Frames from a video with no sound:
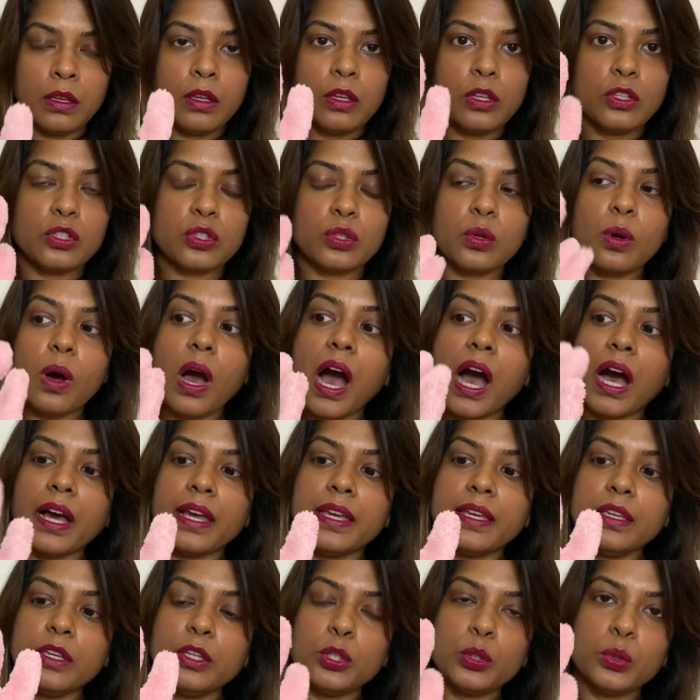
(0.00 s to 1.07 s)
So I
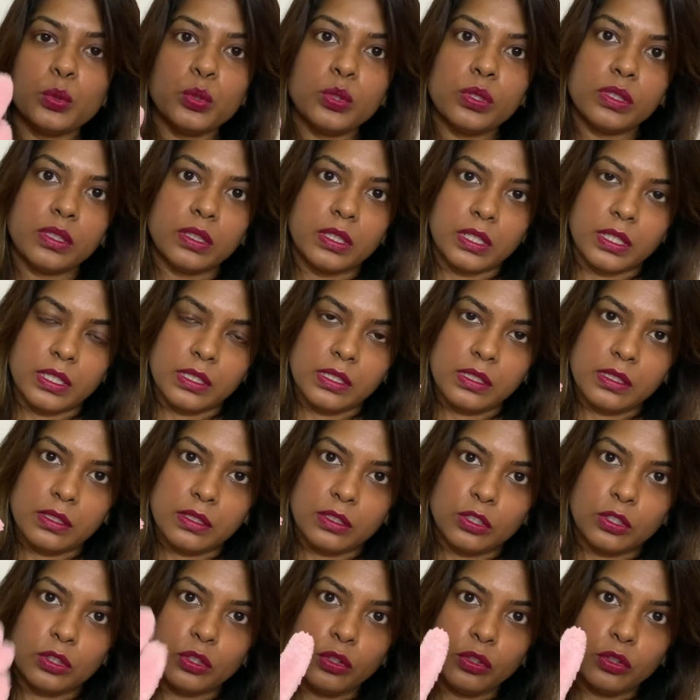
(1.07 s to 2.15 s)
use this.
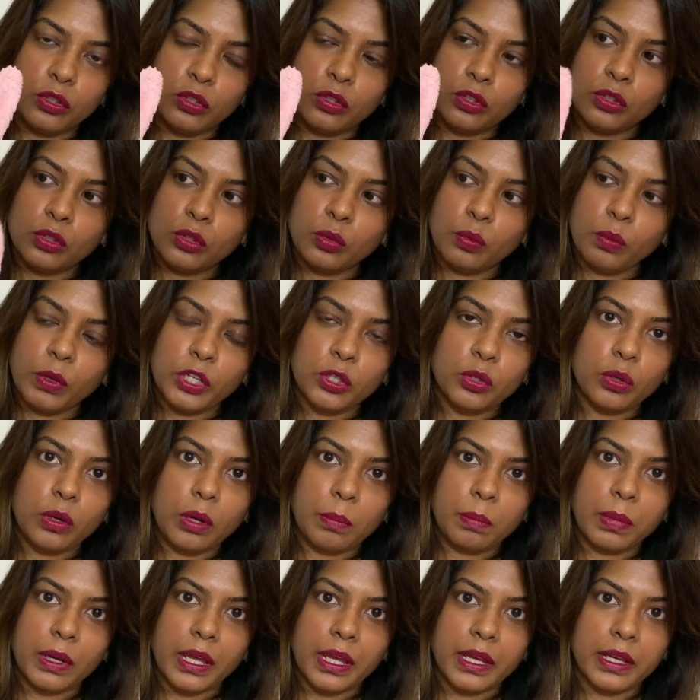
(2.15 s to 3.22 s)
You know, when you
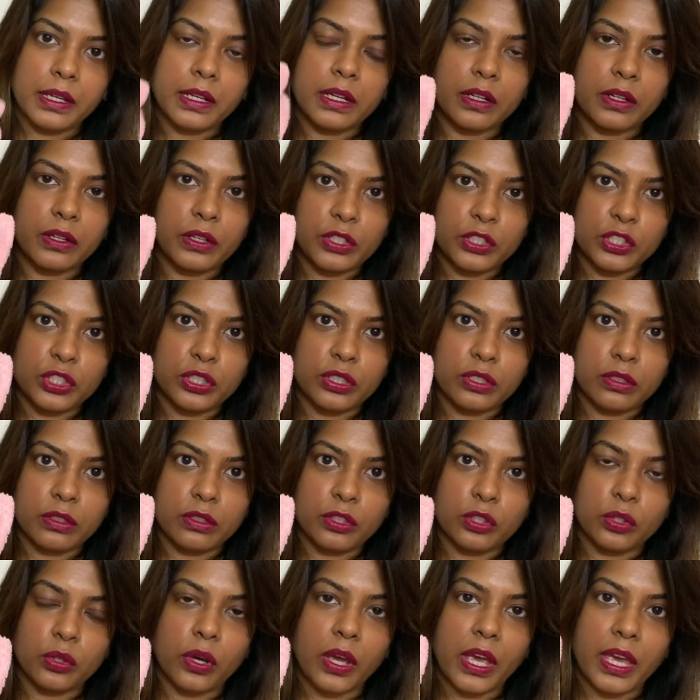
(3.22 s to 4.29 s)
apply conditioner,
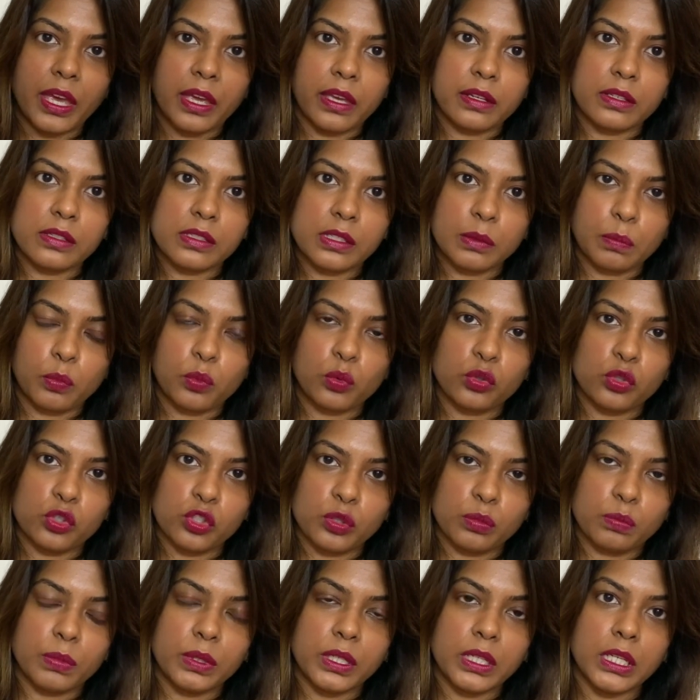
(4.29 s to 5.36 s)
your hair is supposed to
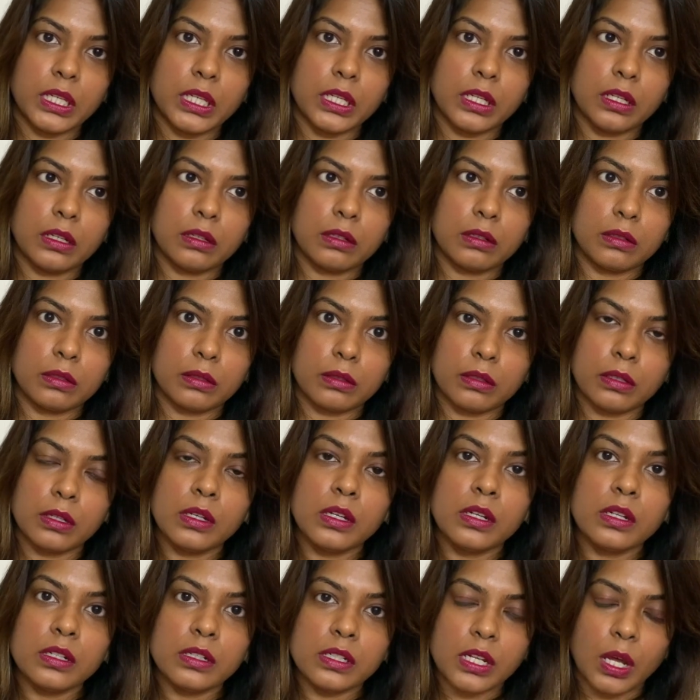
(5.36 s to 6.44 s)
be
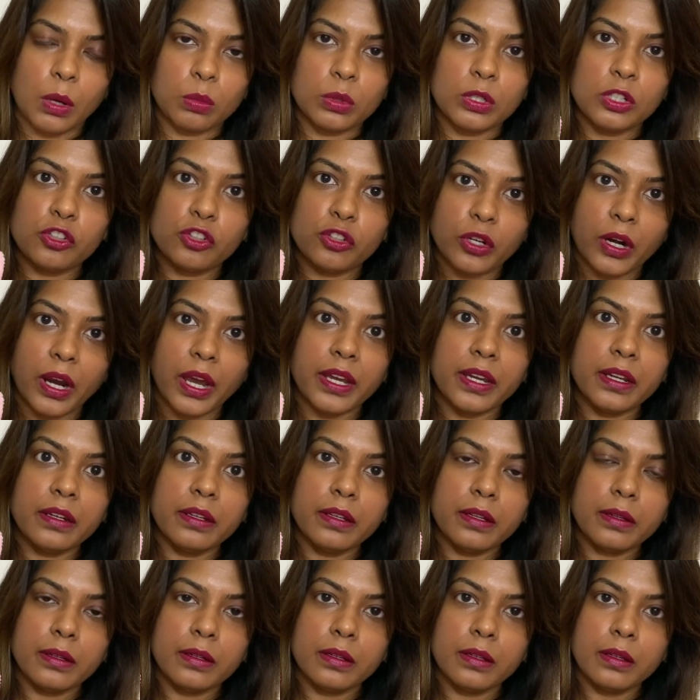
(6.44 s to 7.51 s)
towel dried.
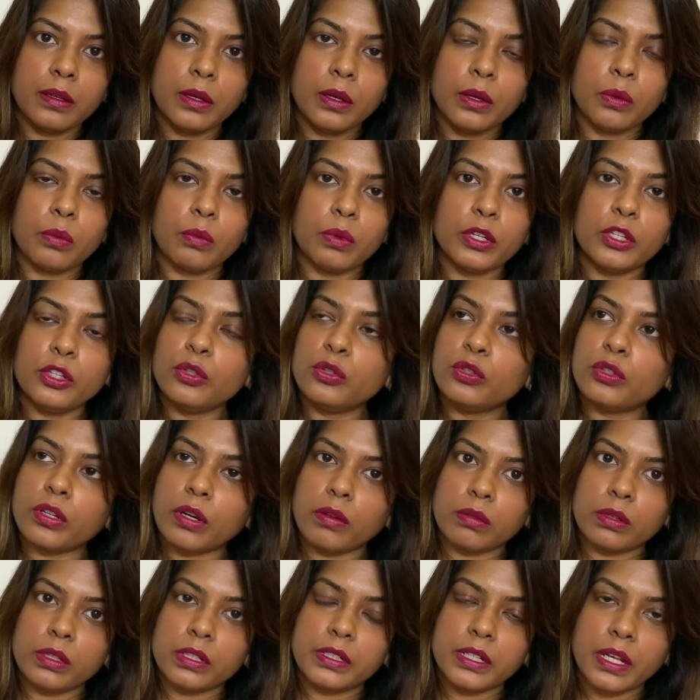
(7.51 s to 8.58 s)
When you
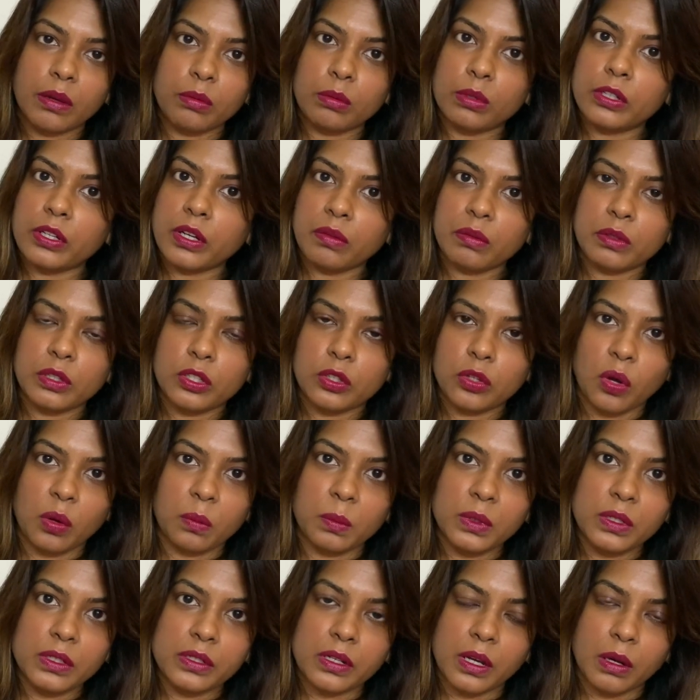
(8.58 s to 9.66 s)
towel dry with a
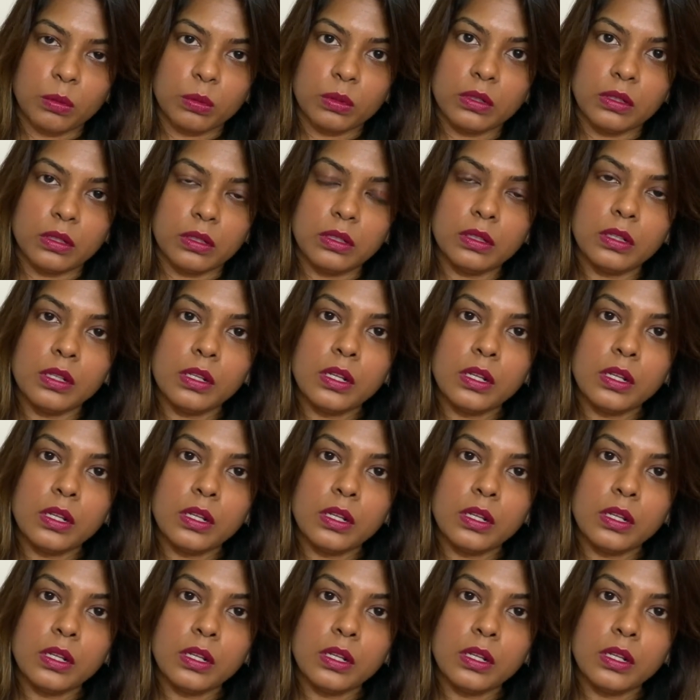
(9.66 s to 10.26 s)
normal towel,